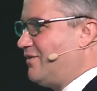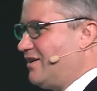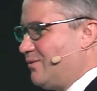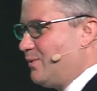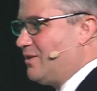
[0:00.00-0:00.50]

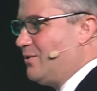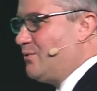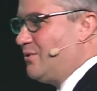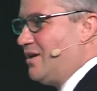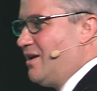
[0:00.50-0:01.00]
it with
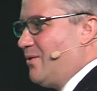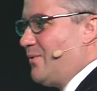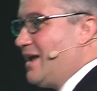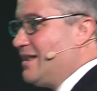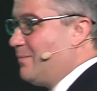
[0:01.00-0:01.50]
you.
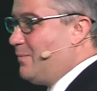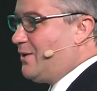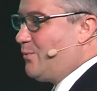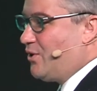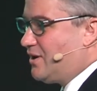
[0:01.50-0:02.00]
Well, the big
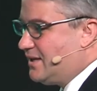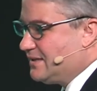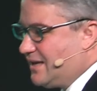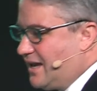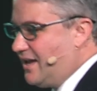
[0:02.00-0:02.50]
word
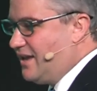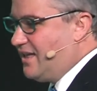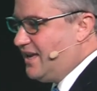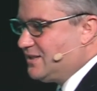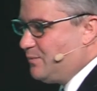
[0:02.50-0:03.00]
is
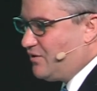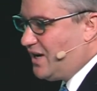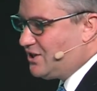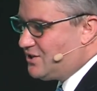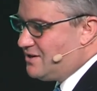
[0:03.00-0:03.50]

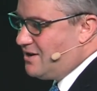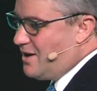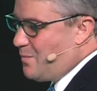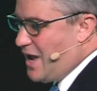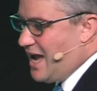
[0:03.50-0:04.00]
inspiration,
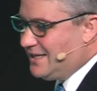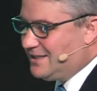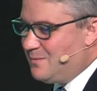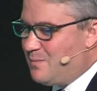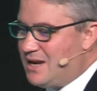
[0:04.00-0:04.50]
but I
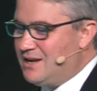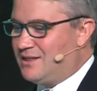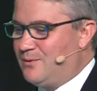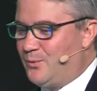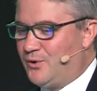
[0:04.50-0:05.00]
see many
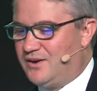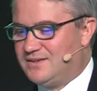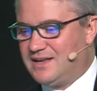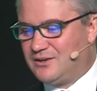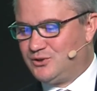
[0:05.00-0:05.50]
other words
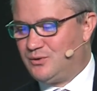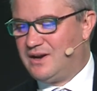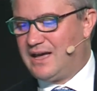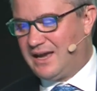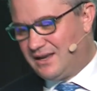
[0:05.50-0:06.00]
that should
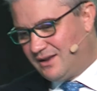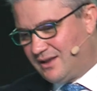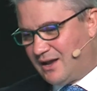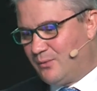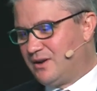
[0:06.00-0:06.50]
guide
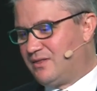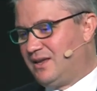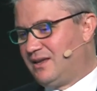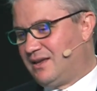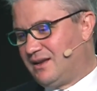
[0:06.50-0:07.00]
our
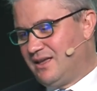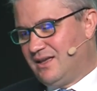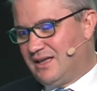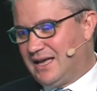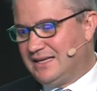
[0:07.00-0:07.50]
thinking.
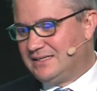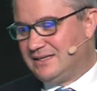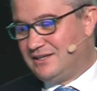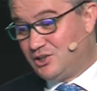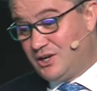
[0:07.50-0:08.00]
I
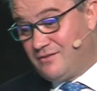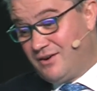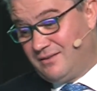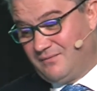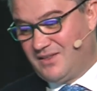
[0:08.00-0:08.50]
see
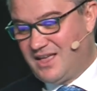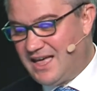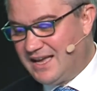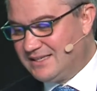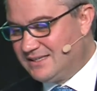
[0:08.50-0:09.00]
children,
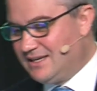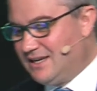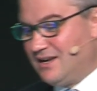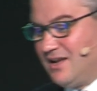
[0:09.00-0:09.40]
I see